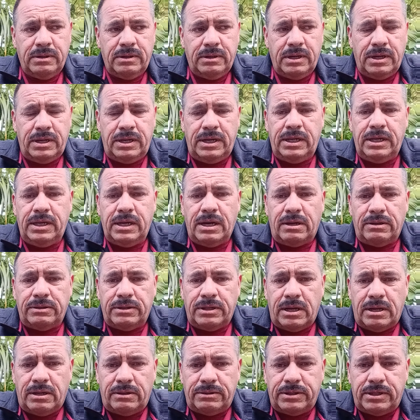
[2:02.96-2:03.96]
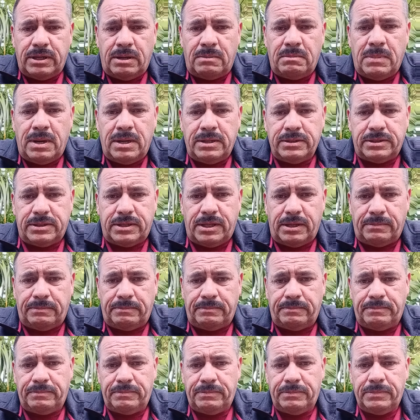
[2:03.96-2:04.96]
and he yelled out amongst them,
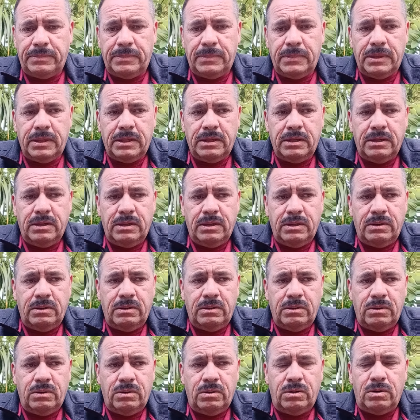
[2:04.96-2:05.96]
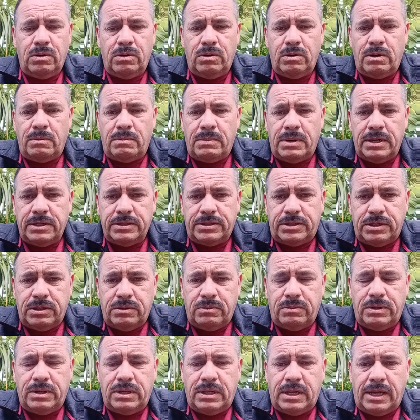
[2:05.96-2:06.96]
"Who amongst you
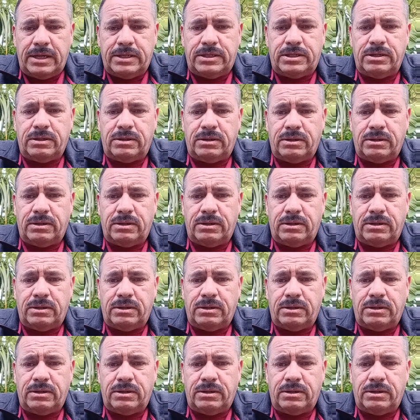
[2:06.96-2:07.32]
would like to